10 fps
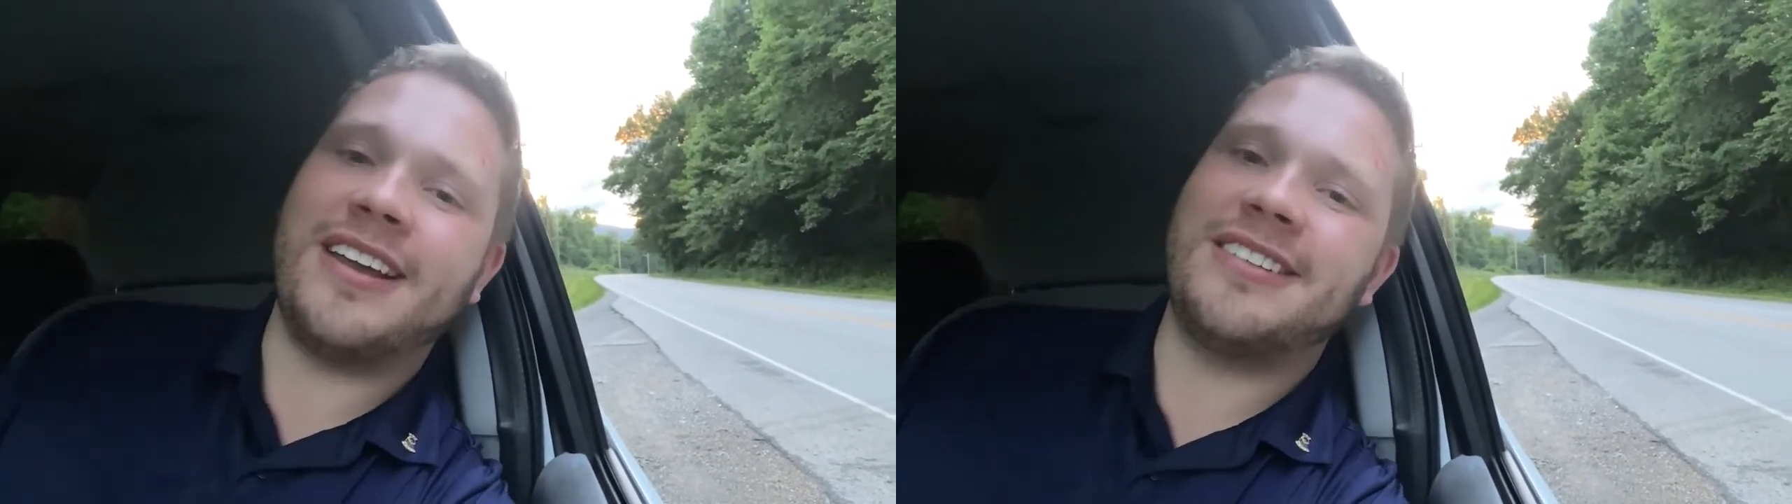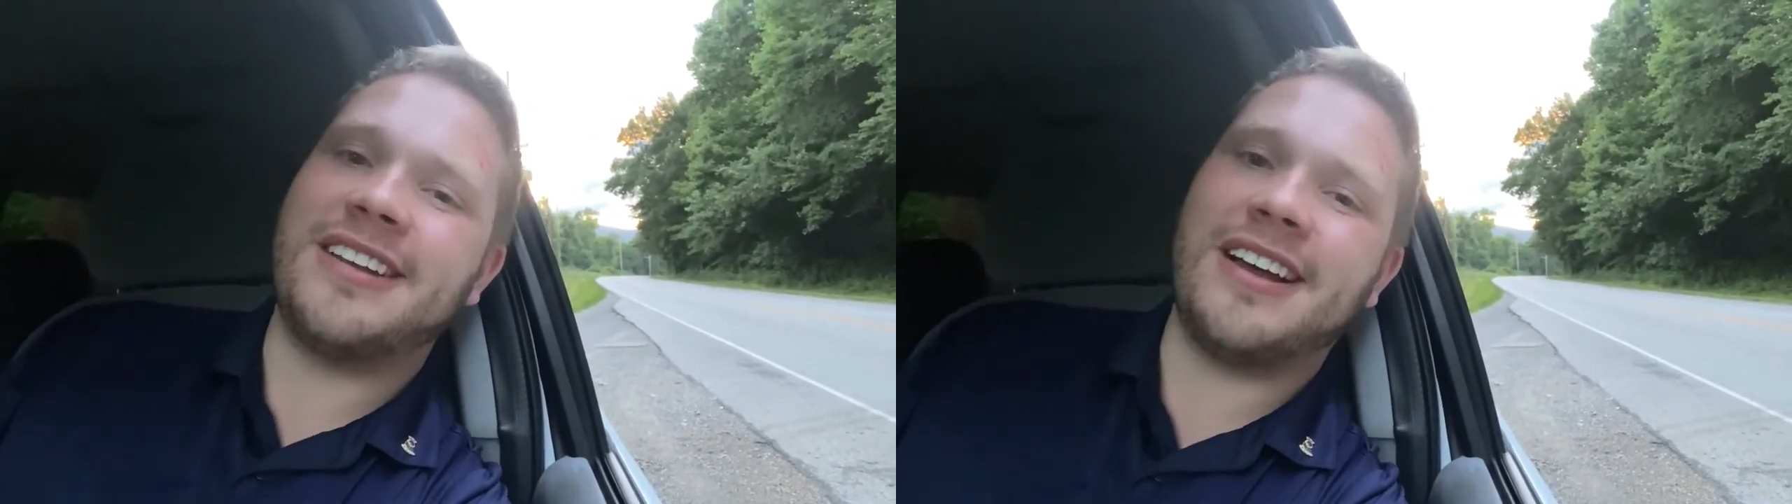
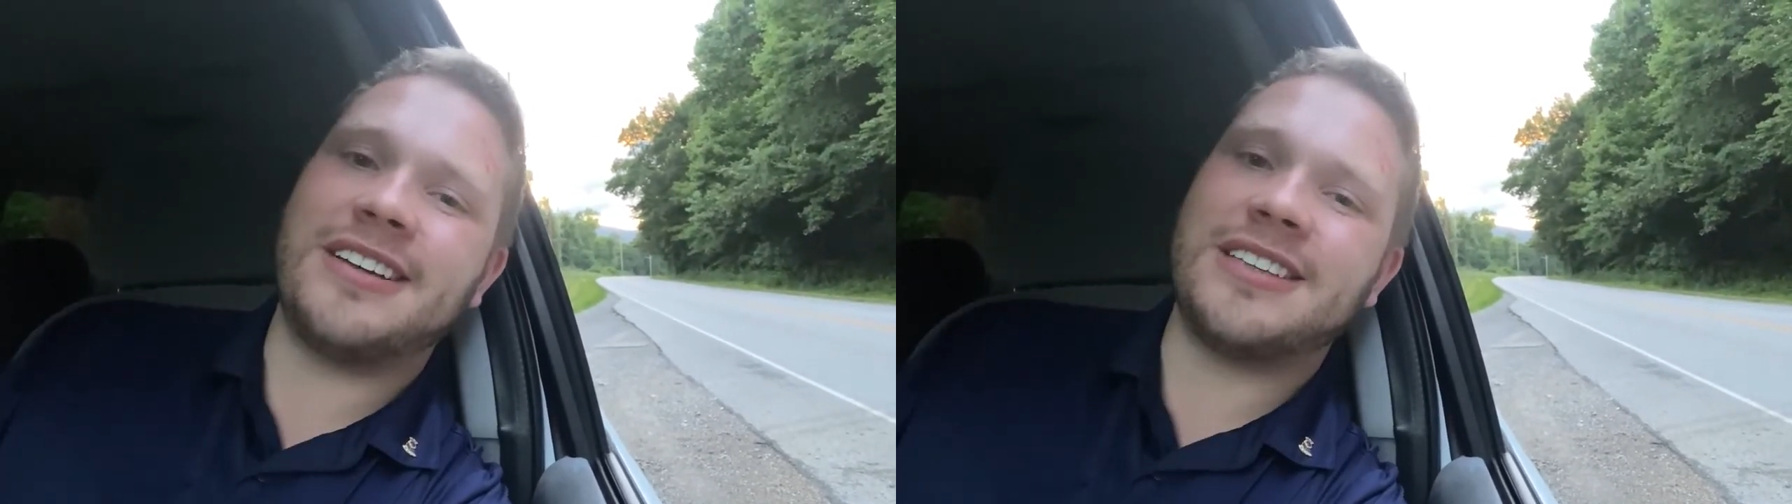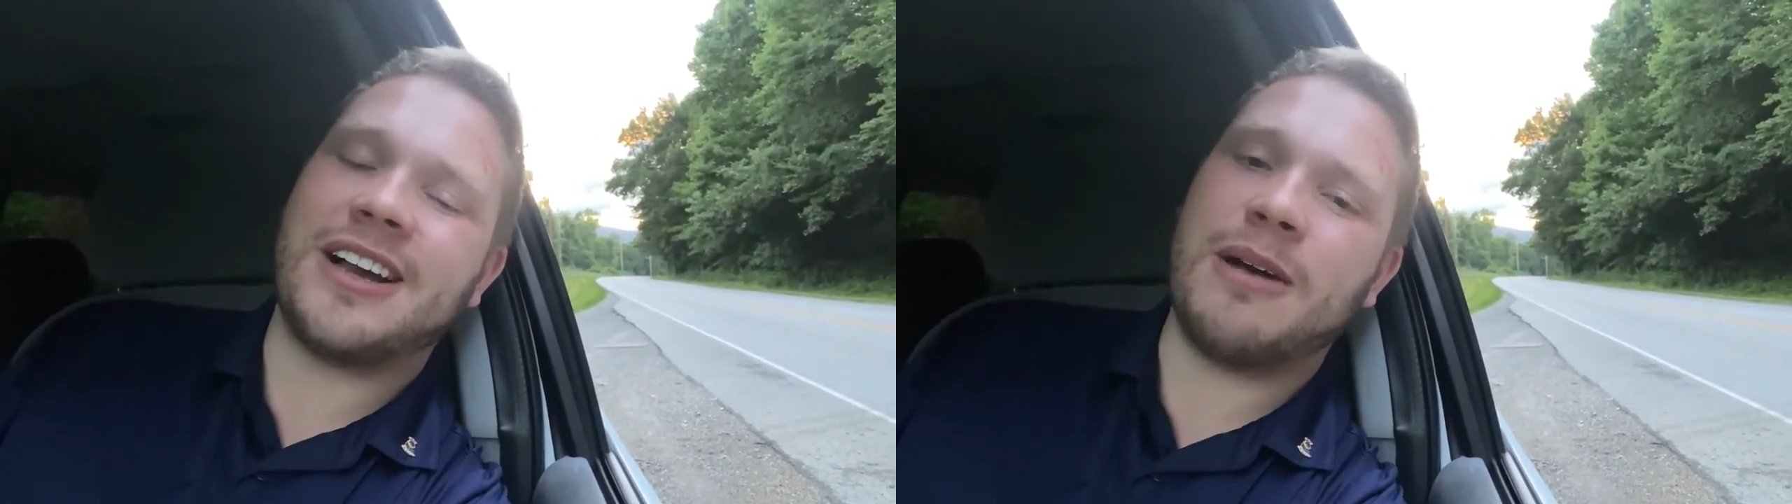
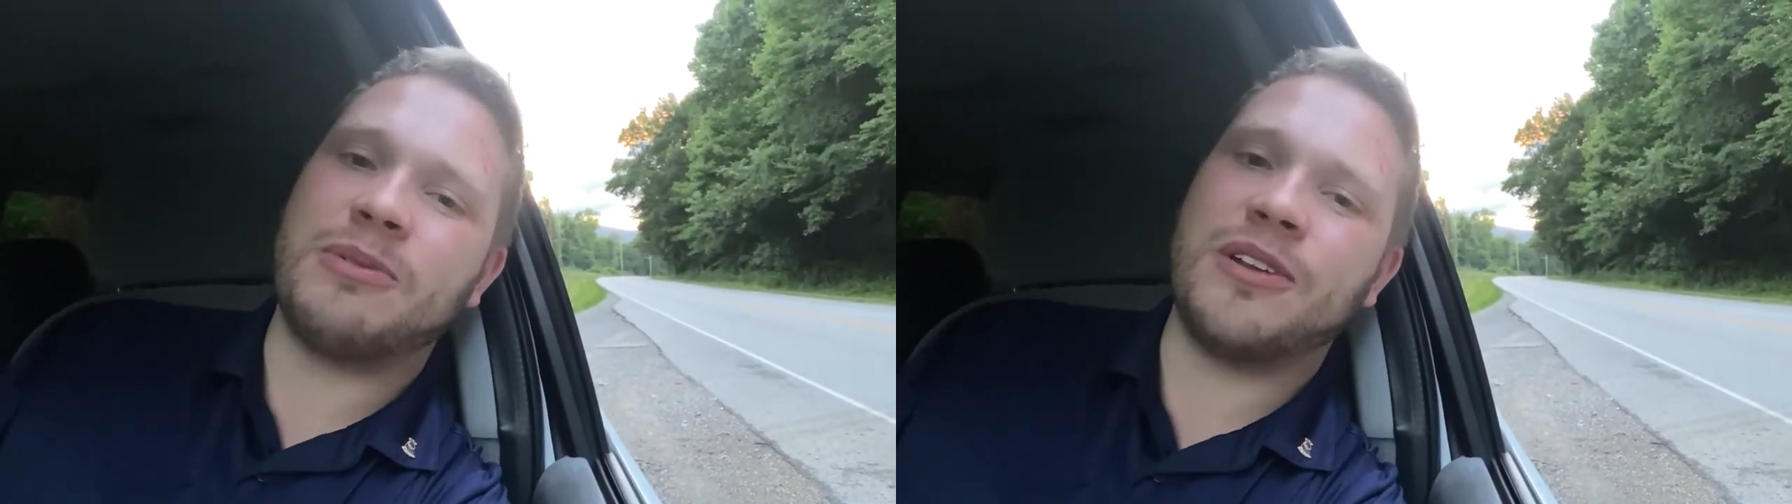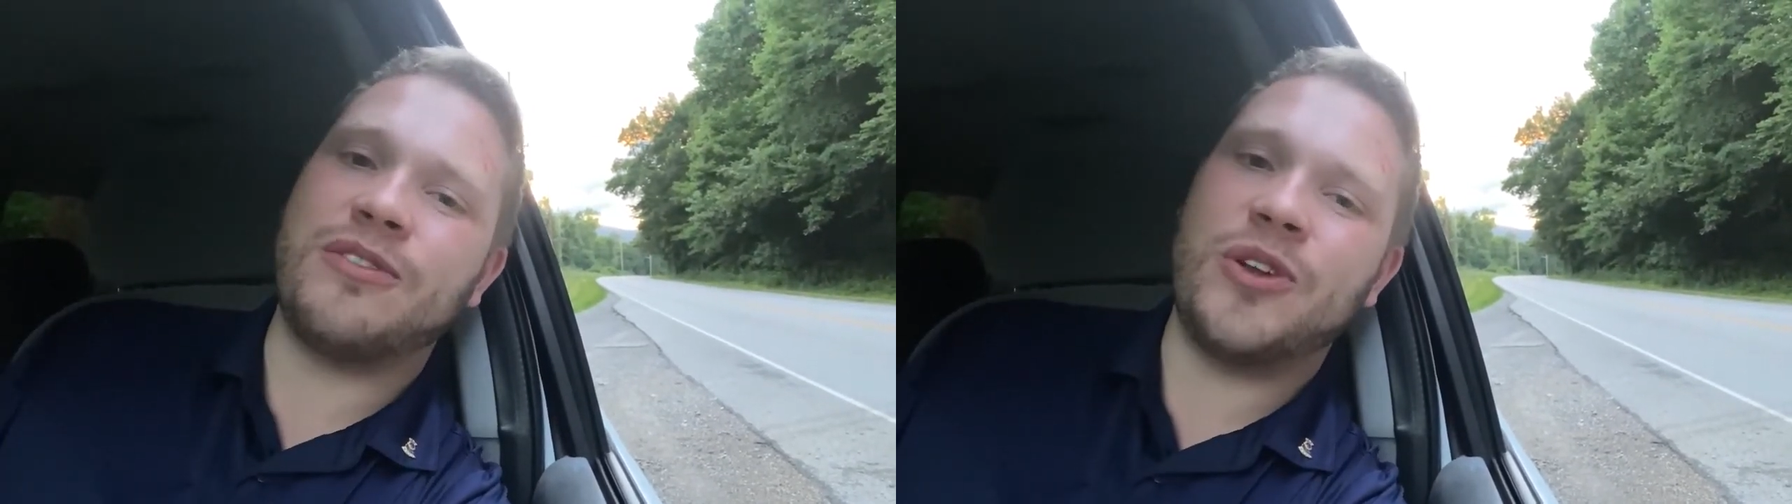induct a
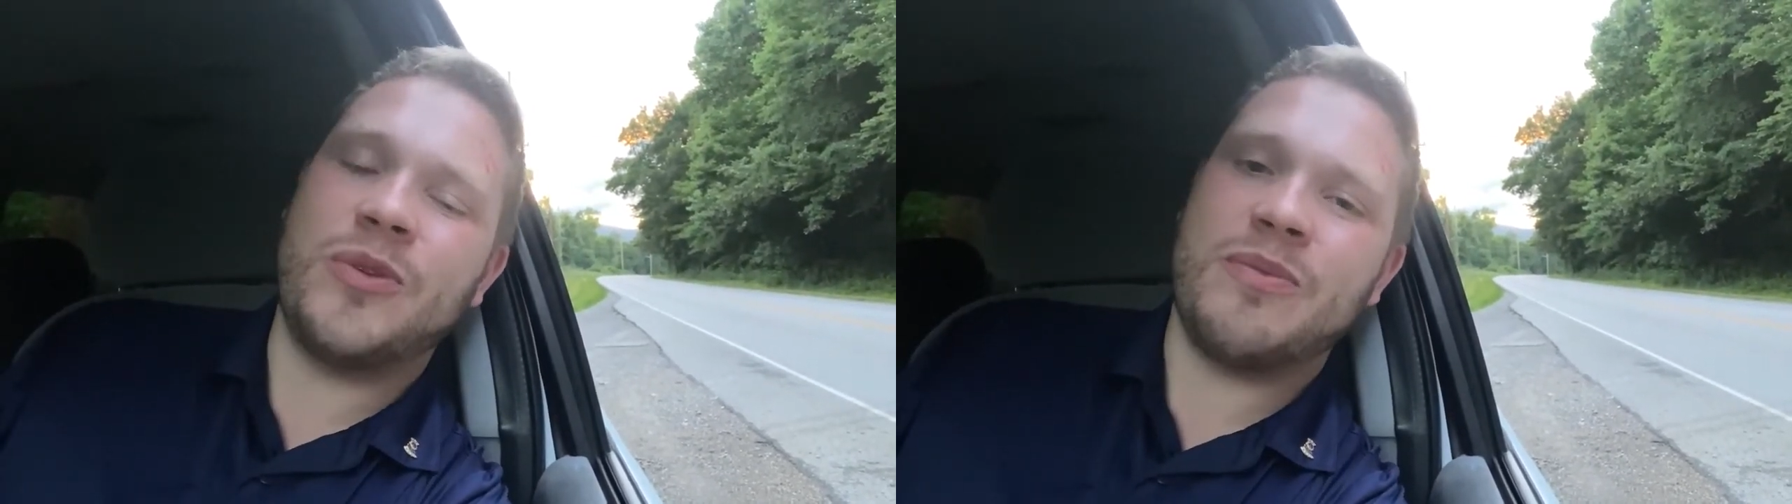couple of new